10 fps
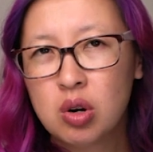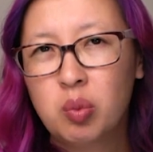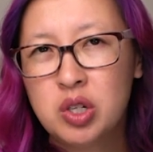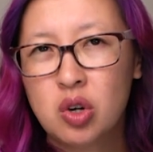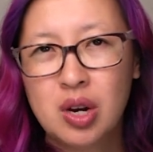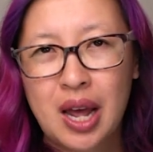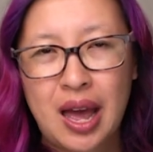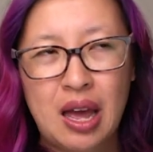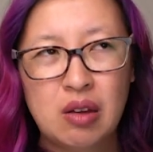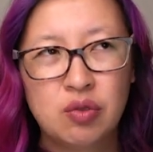we don't
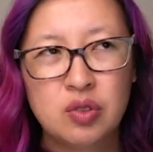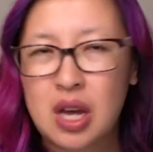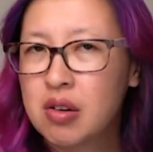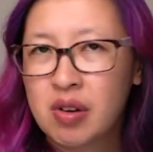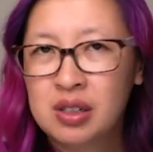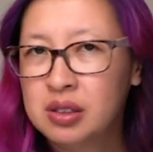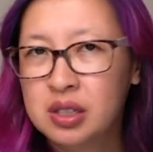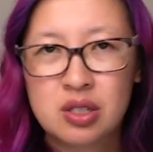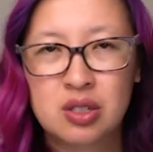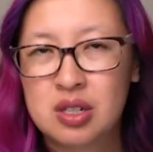have, data
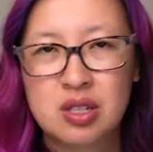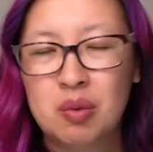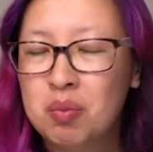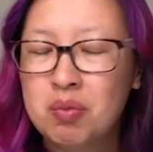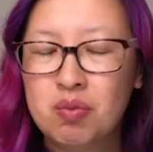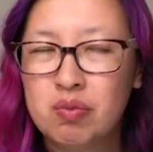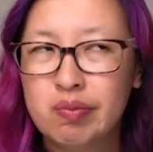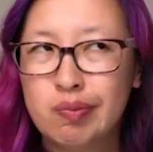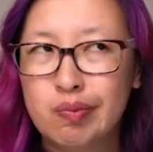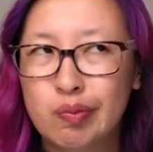analytics doesn't
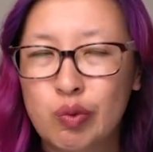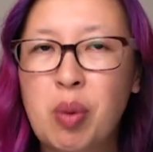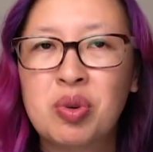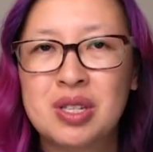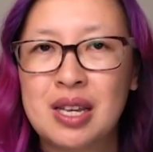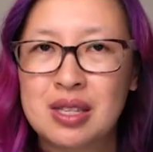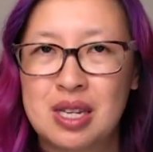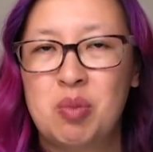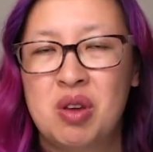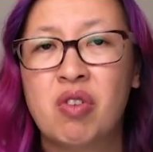represent
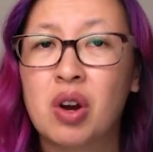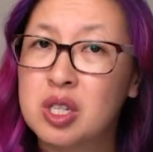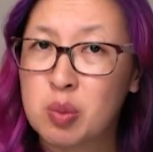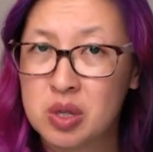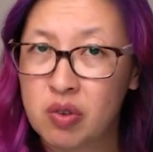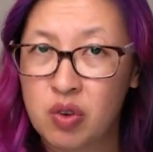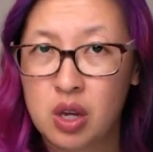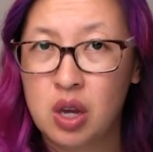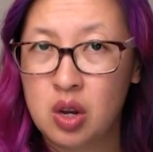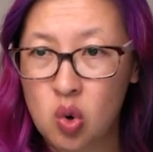something very specific
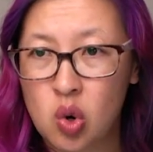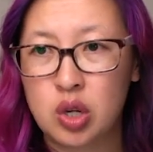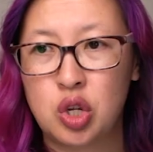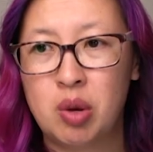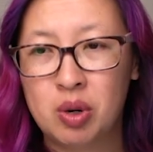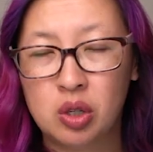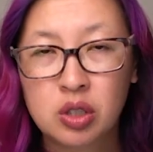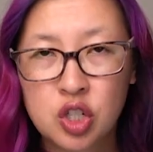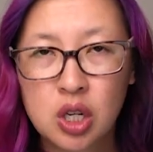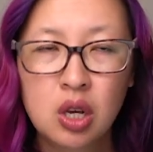in audit
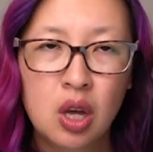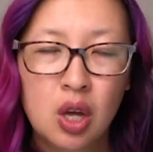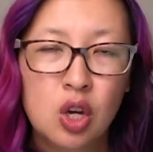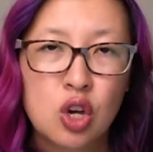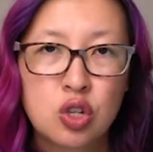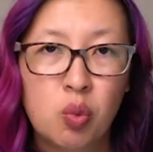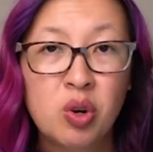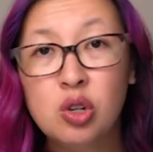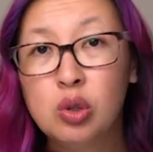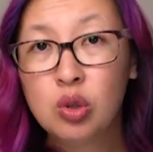terminology. So when
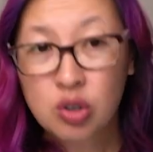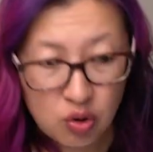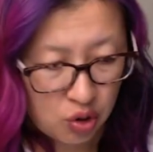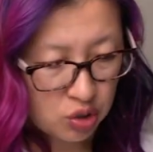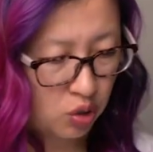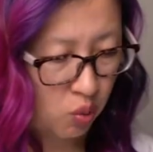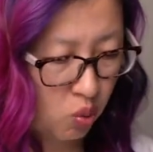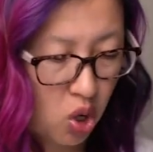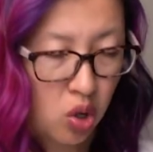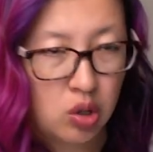you look across the
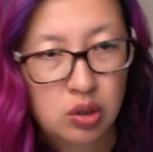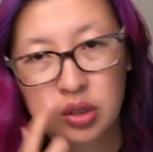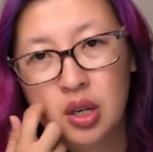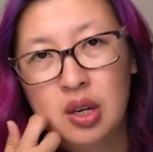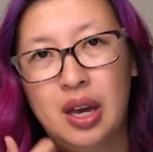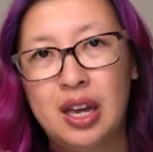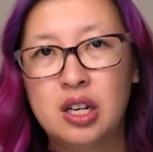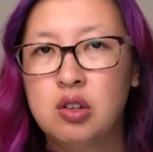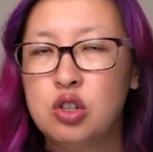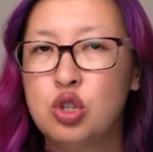world
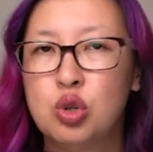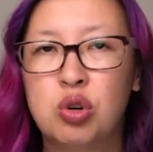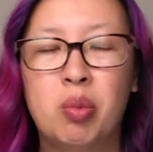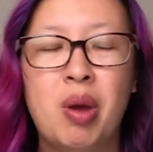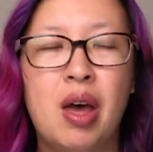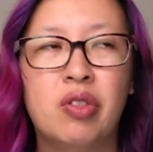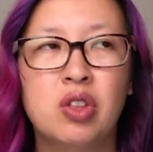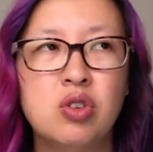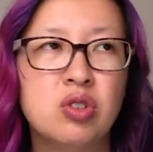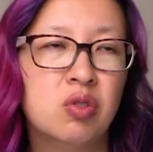and you talk about the
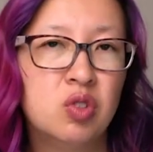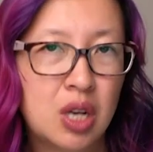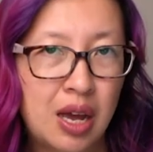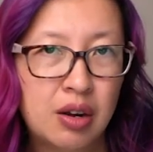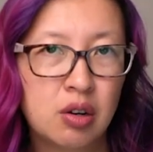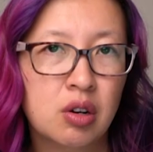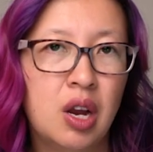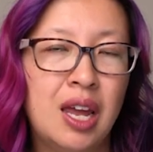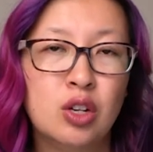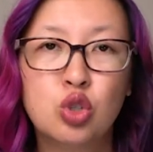use of data
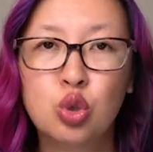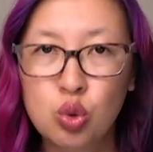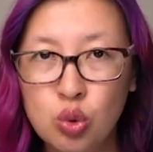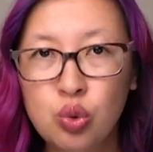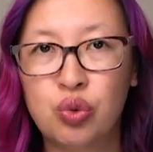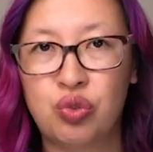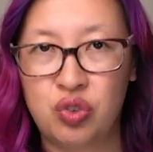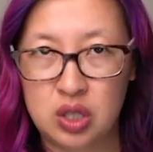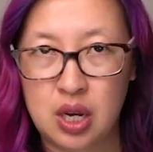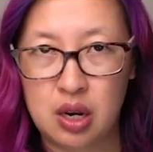and tools for
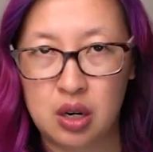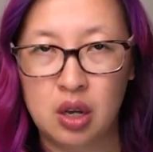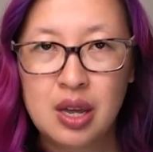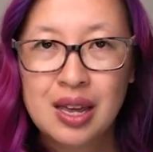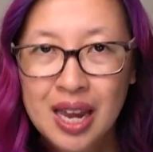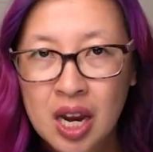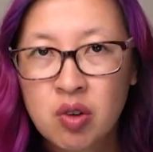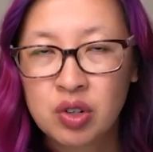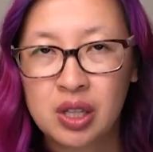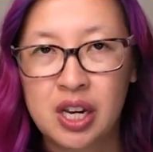data in
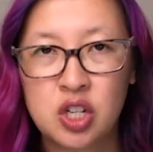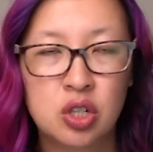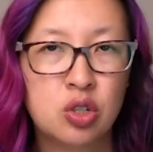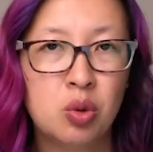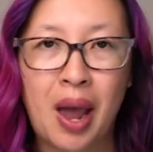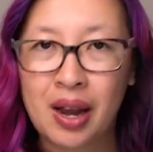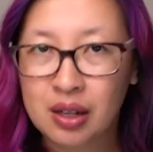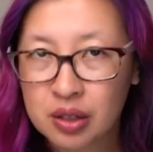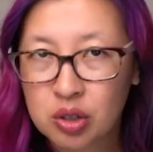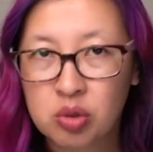relation to
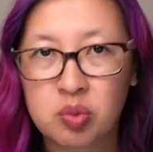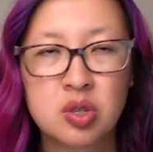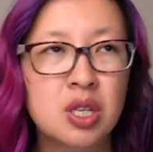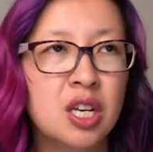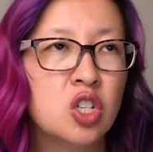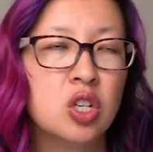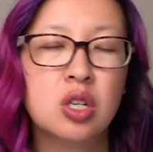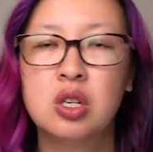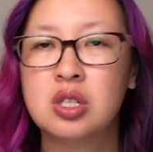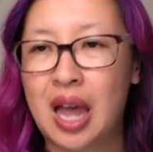analytical
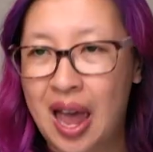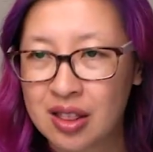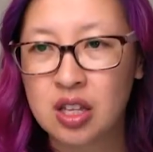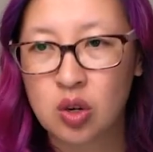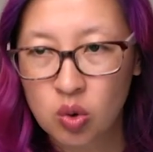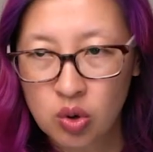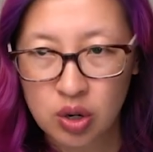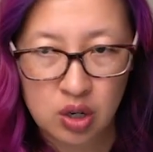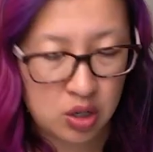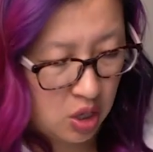procedures and the
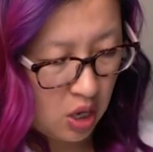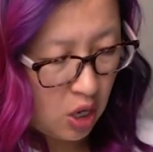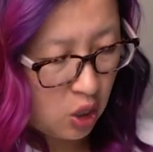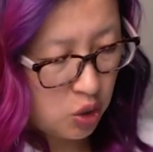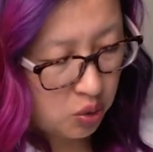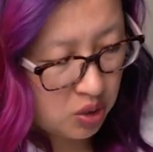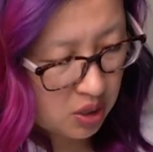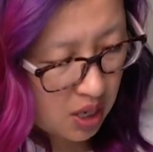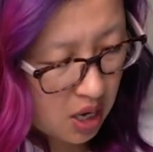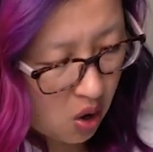audit, you'll
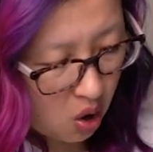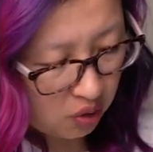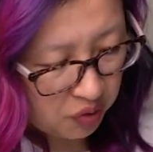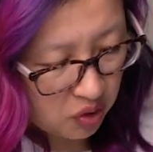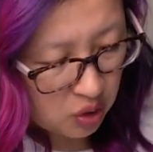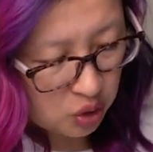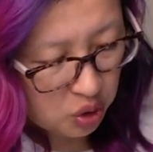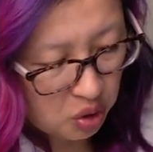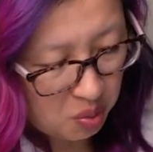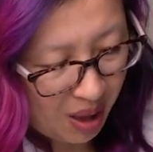see often the
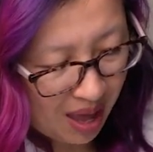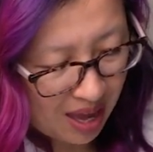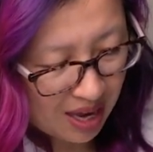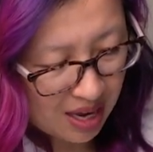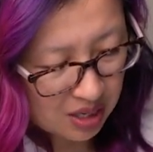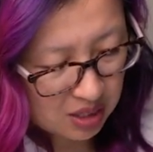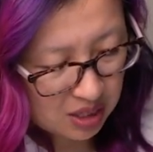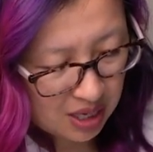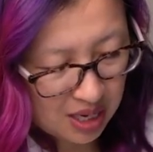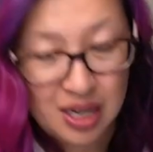term
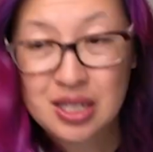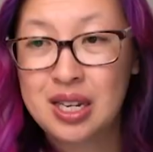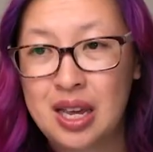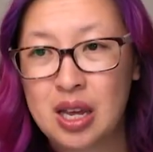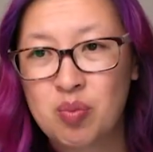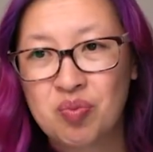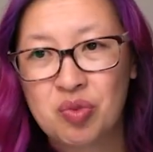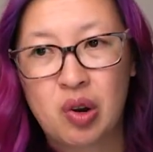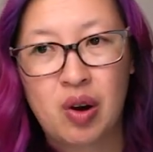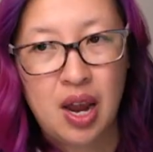ATT,
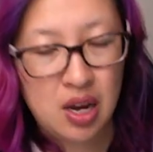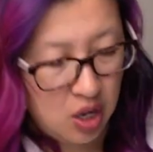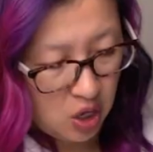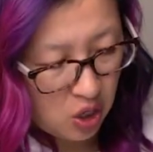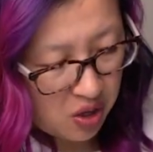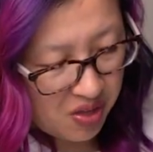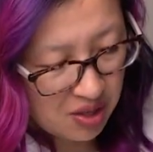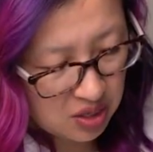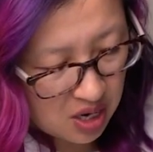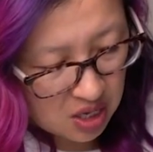all right? And that
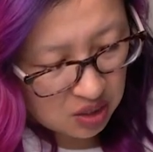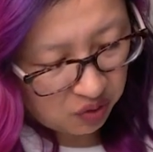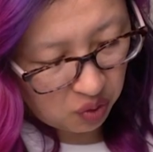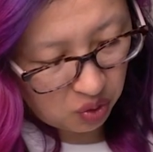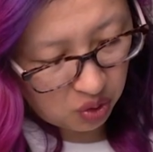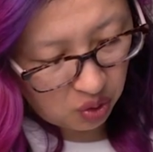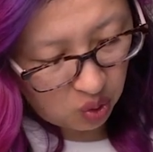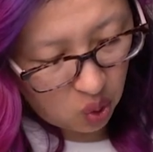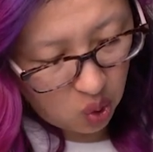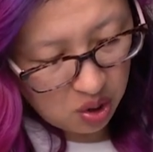stands for
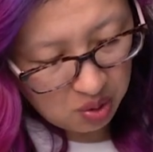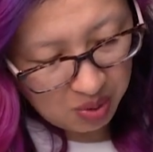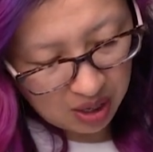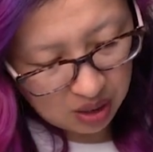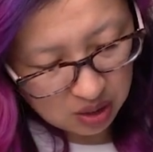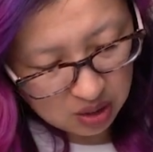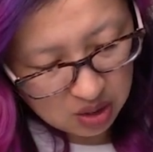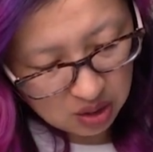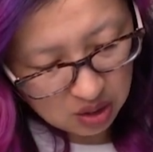automated